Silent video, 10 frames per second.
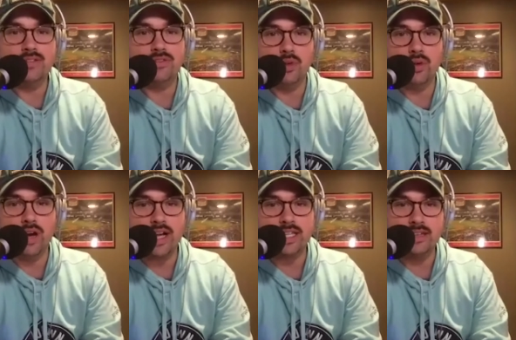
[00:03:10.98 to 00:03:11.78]
floor
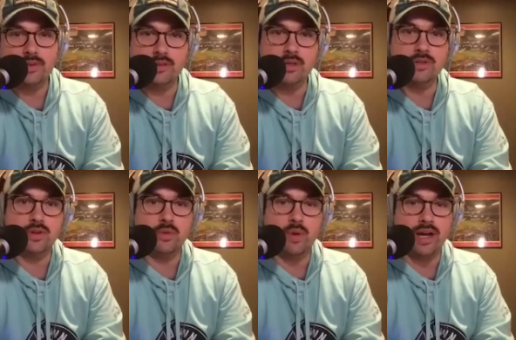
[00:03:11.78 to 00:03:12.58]
hockey with the
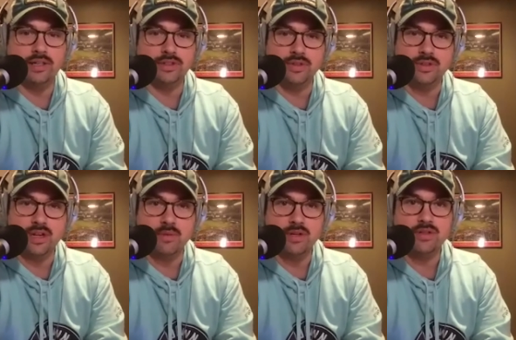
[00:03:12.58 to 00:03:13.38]
Minnesota Wild during the
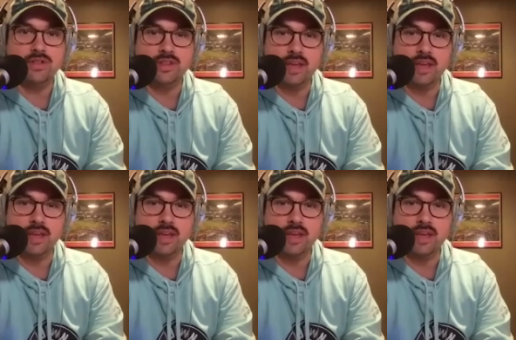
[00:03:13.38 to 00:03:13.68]
summers,